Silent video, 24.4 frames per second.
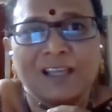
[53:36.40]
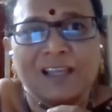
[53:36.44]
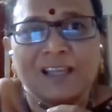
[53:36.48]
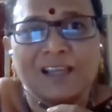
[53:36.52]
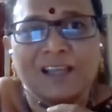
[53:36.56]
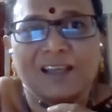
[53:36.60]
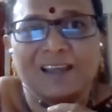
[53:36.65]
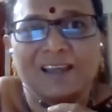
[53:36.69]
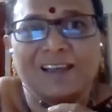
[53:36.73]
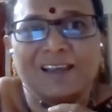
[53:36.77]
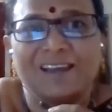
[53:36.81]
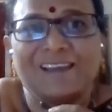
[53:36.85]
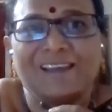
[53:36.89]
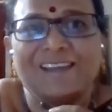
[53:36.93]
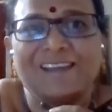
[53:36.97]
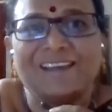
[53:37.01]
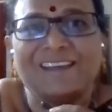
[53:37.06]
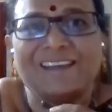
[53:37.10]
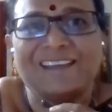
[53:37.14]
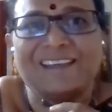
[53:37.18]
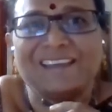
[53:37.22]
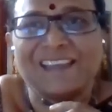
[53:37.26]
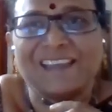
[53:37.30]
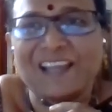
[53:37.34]

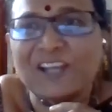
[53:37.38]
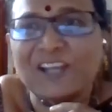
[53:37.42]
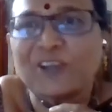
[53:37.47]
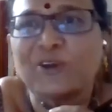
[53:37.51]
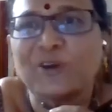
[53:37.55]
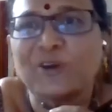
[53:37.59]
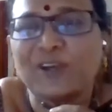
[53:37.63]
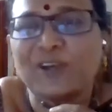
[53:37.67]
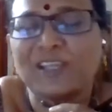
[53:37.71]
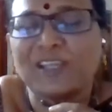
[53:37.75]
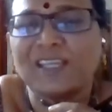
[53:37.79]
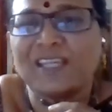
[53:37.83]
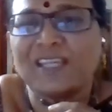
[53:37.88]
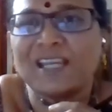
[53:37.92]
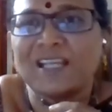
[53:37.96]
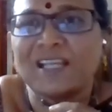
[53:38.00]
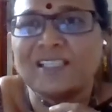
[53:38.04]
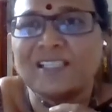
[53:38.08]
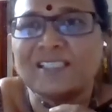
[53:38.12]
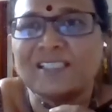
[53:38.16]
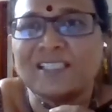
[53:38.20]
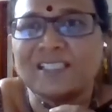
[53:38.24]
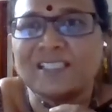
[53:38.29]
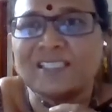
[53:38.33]
electronic
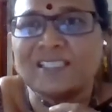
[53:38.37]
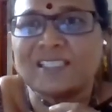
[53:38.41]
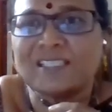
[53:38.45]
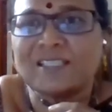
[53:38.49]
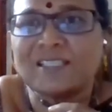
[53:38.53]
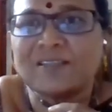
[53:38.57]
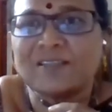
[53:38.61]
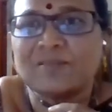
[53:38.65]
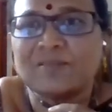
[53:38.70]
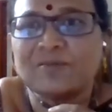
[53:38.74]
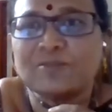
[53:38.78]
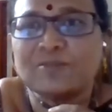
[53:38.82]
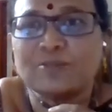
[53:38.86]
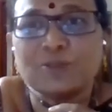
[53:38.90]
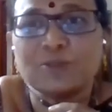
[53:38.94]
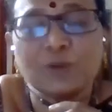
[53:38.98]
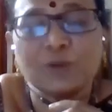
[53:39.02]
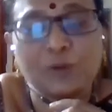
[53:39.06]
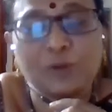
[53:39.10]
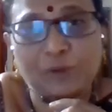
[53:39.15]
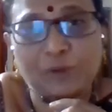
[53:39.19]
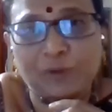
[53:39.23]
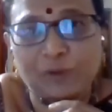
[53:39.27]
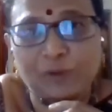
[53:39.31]
gadgets.
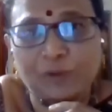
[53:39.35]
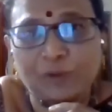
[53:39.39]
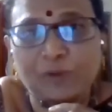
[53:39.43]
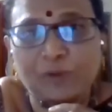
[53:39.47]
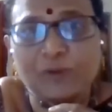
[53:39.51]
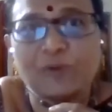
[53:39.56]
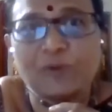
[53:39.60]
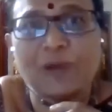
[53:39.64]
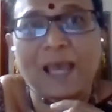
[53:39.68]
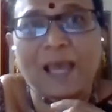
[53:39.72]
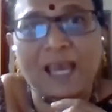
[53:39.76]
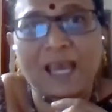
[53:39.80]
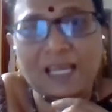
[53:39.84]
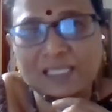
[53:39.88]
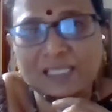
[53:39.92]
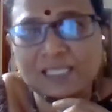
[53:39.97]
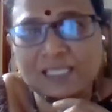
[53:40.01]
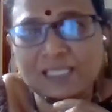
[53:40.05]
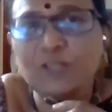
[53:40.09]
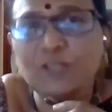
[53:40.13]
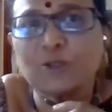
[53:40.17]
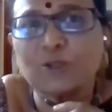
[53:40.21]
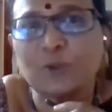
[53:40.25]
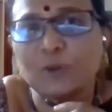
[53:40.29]
So, as
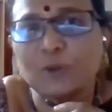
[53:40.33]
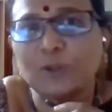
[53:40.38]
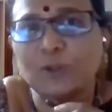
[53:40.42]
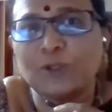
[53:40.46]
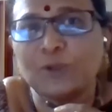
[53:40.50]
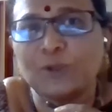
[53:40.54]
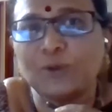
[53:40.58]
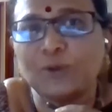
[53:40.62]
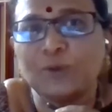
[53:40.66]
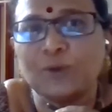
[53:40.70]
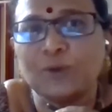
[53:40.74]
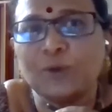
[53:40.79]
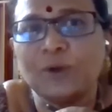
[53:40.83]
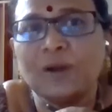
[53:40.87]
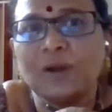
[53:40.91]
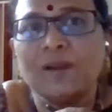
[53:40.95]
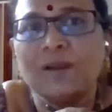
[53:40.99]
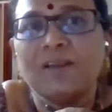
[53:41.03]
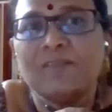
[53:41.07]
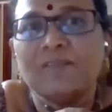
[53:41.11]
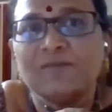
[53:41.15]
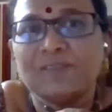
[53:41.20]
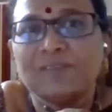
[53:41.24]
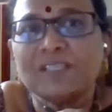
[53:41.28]
I told you,
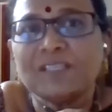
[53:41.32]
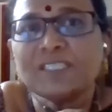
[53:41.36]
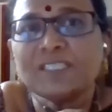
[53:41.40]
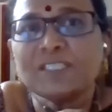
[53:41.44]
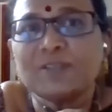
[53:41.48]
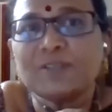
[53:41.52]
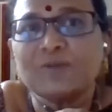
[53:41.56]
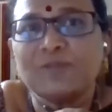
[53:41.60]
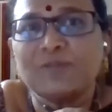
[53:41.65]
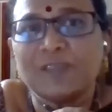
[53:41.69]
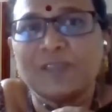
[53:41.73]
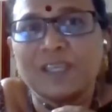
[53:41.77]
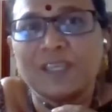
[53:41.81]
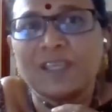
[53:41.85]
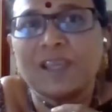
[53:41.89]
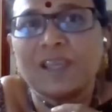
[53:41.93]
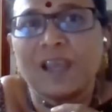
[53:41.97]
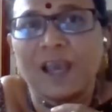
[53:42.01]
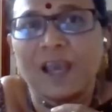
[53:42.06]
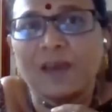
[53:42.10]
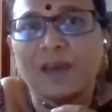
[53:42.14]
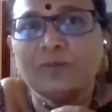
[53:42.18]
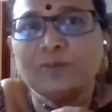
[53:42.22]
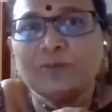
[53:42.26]
first we
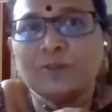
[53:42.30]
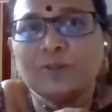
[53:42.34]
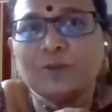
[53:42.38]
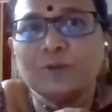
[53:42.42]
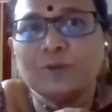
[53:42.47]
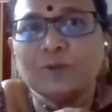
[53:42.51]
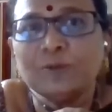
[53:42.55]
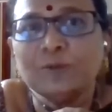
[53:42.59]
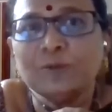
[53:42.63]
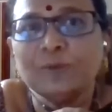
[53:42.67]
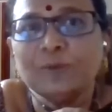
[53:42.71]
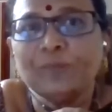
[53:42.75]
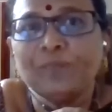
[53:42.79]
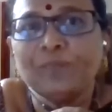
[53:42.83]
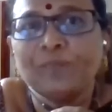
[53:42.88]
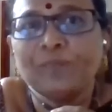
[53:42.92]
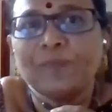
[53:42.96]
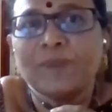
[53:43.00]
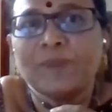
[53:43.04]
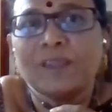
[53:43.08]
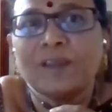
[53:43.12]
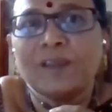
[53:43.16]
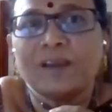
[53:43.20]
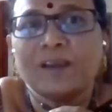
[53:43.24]
have to
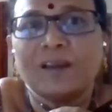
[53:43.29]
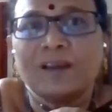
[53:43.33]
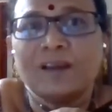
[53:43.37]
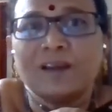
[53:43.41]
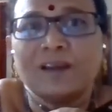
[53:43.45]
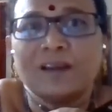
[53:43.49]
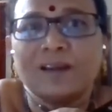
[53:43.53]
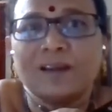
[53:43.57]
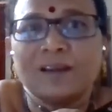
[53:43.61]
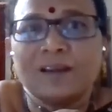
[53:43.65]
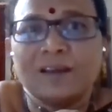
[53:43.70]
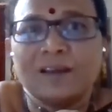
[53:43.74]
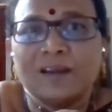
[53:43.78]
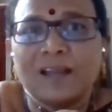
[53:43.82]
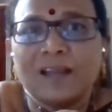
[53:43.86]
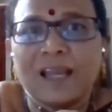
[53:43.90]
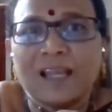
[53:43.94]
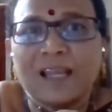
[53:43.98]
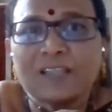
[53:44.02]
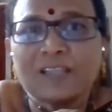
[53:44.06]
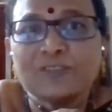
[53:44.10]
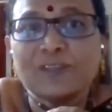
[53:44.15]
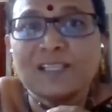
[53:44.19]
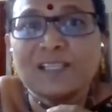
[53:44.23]

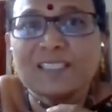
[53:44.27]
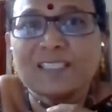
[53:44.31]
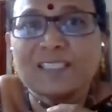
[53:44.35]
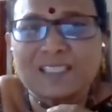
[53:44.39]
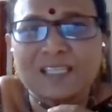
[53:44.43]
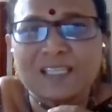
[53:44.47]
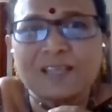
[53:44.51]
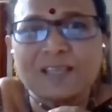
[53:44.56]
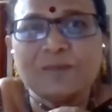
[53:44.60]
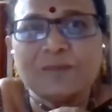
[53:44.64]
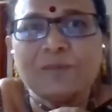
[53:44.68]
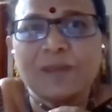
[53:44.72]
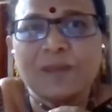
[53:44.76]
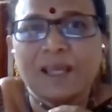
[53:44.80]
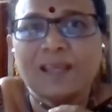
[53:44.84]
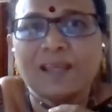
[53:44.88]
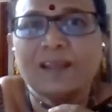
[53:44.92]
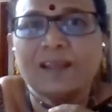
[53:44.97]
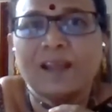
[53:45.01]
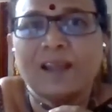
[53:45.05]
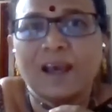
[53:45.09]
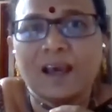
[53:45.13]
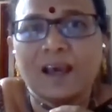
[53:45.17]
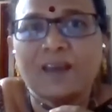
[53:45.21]
actually
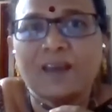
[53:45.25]
streamline our